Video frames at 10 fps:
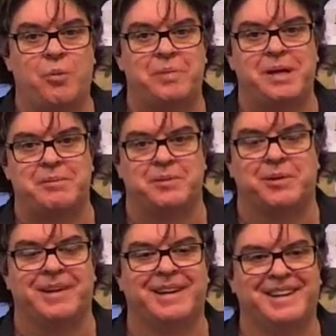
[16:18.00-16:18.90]

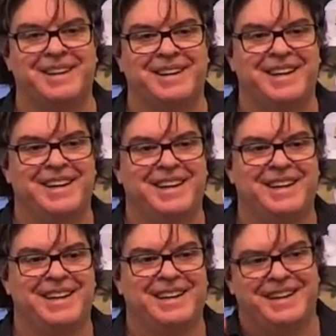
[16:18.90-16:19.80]
people,
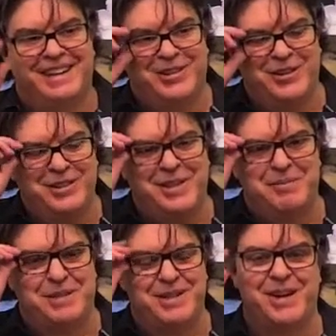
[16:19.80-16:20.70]
he sort of
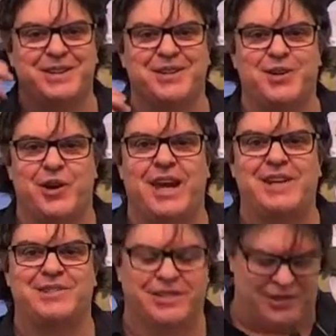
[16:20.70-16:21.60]
seemed to know that God
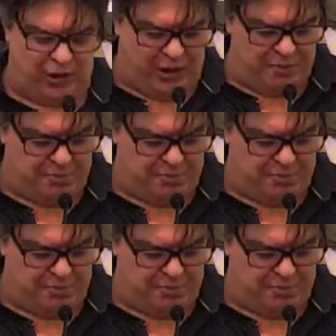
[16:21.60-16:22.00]
has a slight